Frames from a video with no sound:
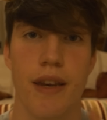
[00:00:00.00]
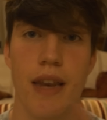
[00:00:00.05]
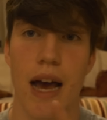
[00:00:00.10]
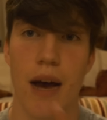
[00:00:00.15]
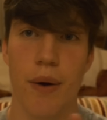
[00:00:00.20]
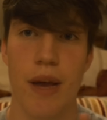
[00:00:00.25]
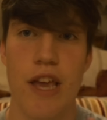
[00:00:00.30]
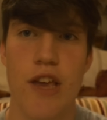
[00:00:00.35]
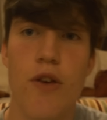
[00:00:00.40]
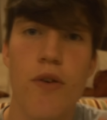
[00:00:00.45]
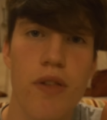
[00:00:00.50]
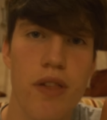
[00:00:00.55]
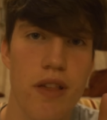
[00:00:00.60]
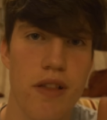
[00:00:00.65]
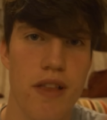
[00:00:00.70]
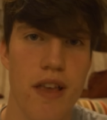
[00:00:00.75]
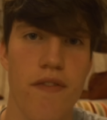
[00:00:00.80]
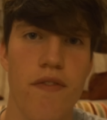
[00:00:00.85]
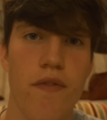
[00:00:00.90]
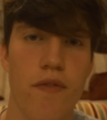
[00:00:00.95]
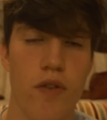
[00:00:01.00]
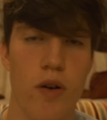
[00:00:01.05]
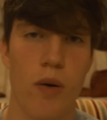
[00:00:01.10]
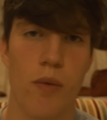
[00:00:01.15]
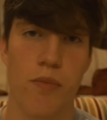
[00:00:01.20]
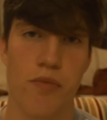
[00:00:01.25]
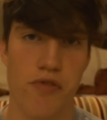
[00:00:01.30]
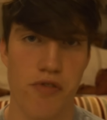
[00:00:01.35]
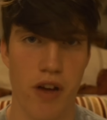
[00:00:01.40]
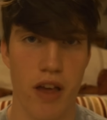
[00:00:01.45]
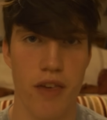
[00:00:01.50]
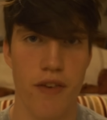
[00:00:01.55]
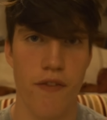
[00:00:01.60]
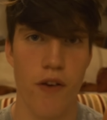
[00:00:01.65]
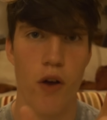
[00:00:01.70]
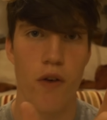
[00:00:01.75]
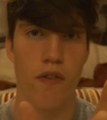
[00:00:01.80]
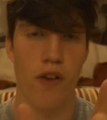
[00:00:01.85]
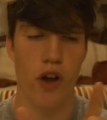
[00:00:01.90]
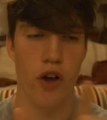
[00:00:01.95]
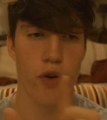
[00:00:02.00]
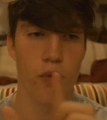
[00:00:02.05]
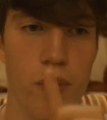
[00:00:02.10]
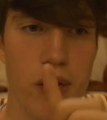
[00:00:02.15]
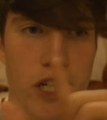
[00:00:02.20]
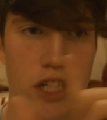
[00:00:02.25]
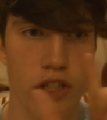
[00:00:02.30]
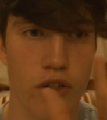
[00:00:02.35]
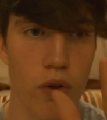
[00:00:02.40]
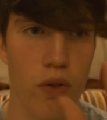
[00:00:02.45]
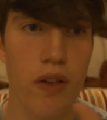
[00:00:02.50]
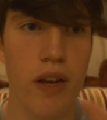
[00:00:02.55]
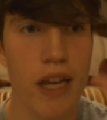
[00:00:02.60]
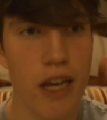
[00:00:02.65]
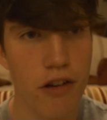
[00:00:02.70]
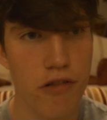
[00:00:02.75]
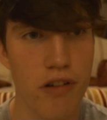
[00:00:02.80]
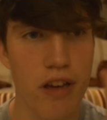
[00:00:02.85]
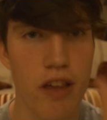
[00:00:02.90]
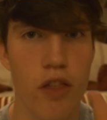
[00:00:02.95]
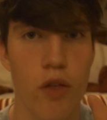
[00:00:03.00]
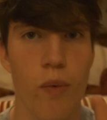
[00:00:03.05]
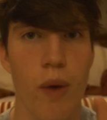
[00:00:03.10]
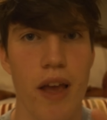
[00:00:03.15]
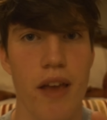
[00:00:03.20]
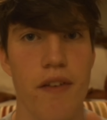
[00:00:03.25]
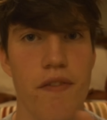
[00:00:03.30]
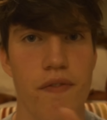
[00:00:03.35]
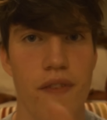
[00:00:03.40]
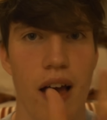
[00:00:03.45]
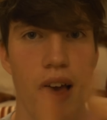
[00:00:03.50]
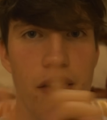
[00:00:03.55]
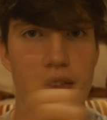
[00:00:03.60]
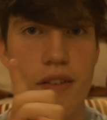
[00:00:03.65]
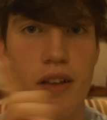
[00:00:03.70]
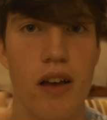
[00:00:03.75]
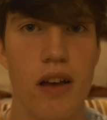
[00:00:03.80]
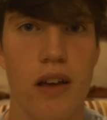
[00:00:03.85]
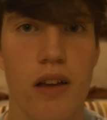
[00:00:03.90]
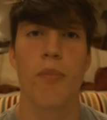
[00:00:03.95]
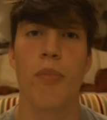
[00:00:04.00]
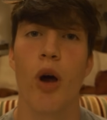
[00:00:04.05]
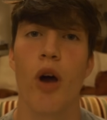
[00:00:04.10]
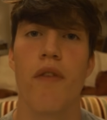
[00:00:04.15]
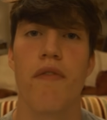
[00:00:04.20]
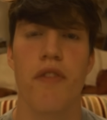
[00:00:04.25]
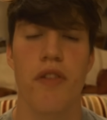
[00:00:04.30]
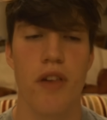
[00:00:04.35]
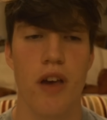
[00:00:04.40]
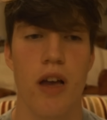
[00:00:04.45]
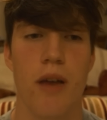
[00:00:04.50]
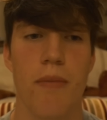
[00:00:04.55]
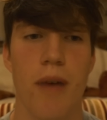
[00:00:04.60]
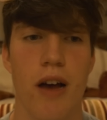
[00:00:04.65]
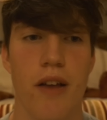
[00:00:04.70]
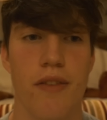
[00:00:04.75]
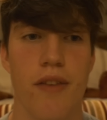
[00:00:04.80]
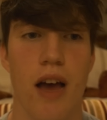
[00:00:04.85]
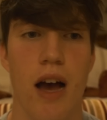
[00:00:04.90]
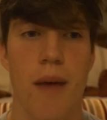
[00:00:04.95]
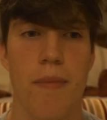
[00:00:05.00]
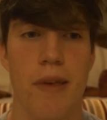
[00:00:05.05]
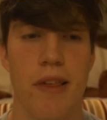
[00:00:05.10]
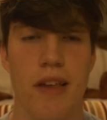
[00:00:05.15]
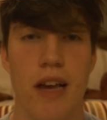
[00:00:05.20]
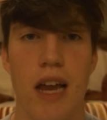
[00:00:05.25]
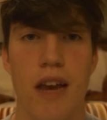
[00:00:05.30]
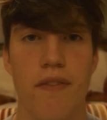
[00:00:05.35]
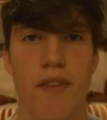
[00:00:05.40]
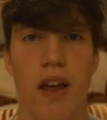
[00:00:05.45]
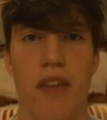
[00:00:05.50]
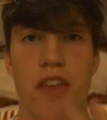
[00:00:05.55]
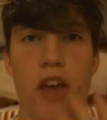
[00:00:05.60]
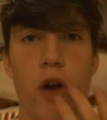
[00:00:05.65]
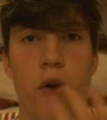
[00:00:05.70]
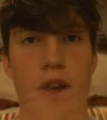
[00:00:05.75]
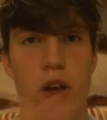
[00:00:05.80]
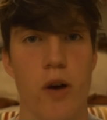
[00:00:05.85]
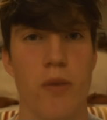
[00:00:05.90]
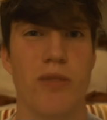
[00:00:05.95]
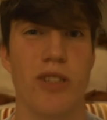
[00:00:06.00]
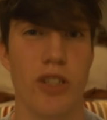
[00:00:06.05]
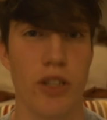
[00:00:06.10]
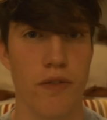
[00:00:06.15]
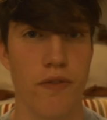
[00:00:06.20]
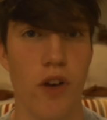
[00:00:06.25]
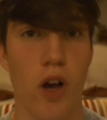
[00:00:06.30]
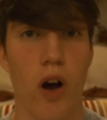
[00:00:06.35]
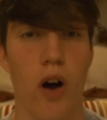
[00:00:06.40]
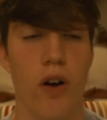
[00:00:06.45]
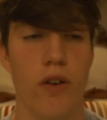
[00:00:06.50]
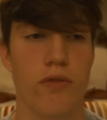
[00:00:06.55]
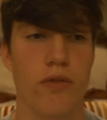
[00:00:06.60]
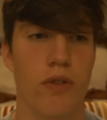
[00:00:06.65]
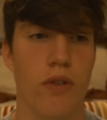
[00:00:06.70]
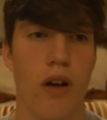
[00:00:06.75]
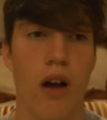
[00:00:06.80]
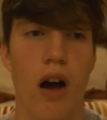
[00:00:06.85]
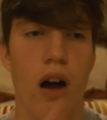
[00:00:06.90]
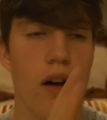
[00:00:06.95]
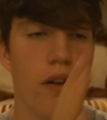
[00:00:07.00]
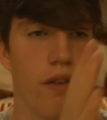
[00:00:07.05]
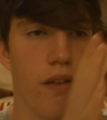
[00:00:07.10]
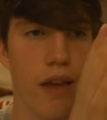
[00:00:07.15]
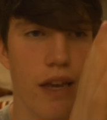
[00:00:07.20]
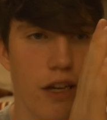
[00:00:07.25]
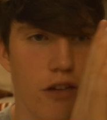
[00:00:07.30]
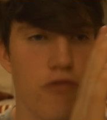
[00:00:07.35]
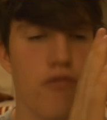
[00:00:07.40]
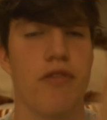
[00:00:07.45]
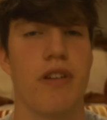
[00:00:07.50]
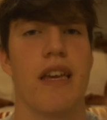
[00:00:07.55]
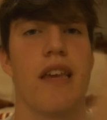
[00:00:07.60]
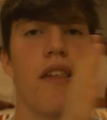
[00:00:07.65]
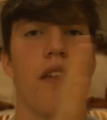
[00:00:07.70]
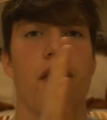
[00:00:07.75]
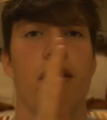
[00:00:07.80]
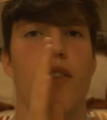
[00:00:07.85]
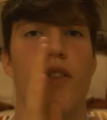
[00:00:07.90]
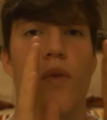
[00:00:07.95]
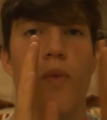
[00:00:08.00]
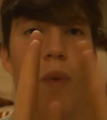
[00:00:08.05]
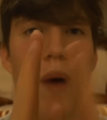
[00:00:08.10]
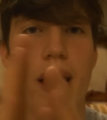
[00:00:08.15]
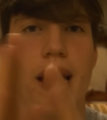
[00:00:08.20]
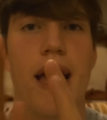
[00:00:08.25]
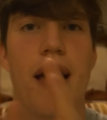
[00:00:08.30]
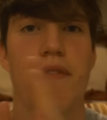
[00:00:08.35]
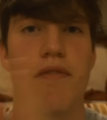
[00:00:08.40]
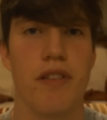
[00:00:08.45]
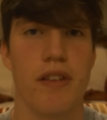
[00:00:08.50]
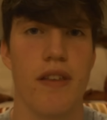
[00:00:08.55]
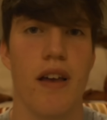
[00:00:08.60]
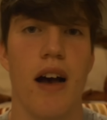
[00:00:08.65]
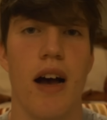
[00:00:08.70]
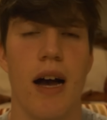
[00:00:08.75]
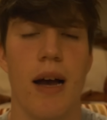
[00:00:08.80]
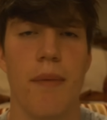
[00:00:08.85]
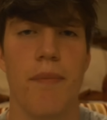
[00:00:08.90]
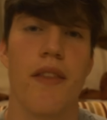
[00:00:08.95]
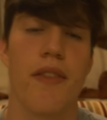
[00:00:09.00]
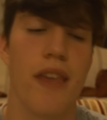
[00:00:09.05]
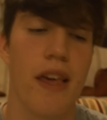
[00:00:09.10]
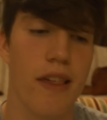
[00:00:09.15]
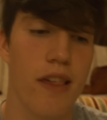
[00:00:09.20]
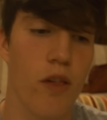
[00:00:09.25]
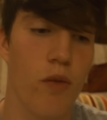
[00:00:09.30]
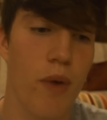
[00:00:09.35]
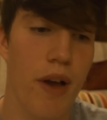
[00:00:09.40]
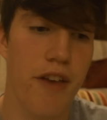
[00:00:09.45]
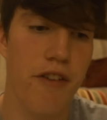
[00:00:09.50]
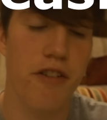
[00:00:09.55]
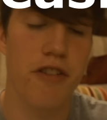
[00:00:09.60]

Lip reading: Now it uses a different form of progressive overload, which doesn't increase the weight faster, but over a certain amount of time, it's kind of like the only option you've got. You can't increase the weight every time. This is where you're